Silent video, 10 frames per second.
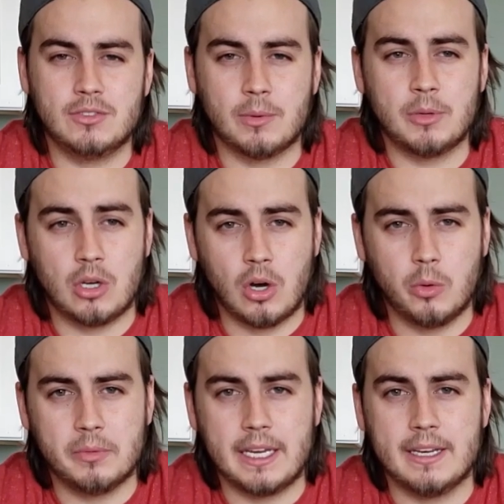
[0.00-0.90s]
from their
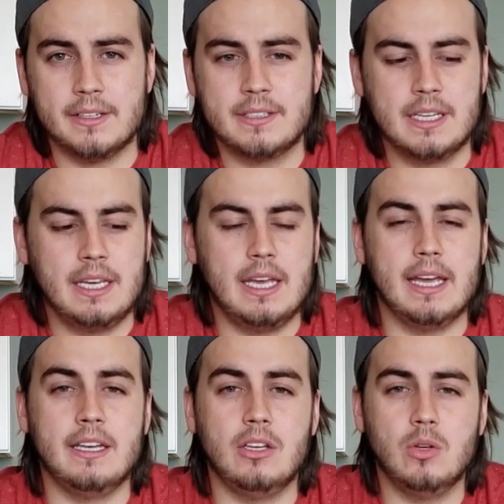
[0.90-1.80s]
homeland
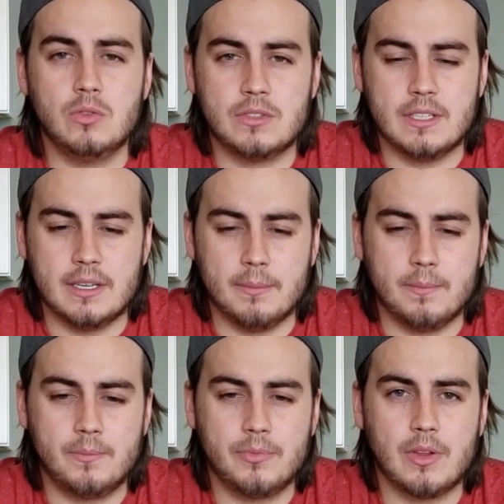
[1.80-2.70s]
and use
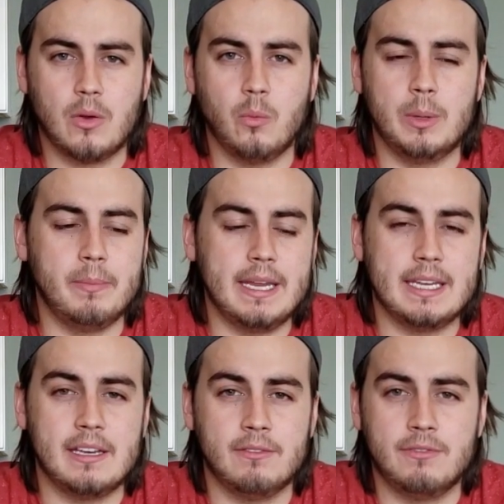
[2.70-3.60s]
them when
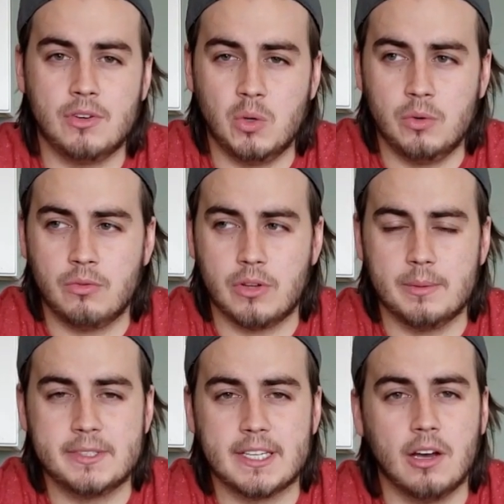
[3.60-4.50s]
making food for
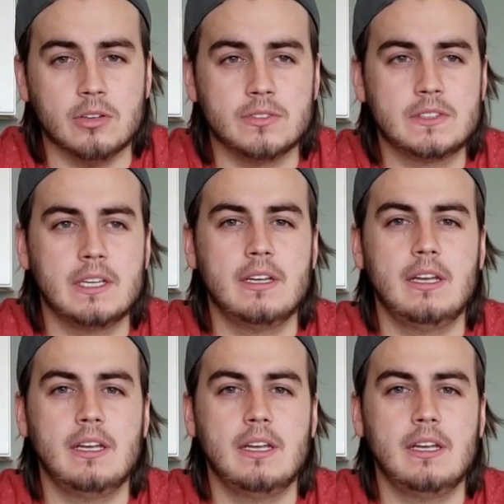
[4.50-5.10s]
themselves